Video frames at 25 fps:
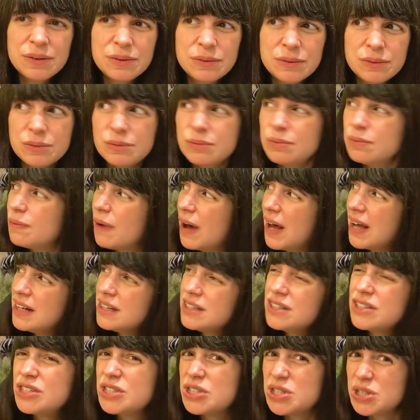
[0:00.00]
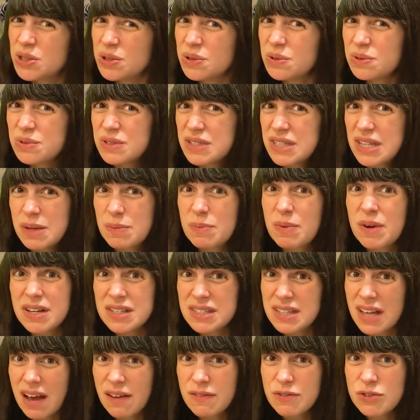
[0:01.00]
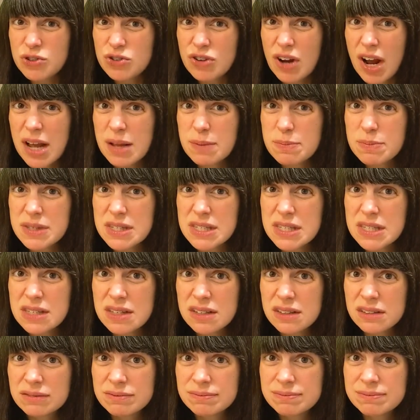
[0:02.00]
Why do zebras have stripes?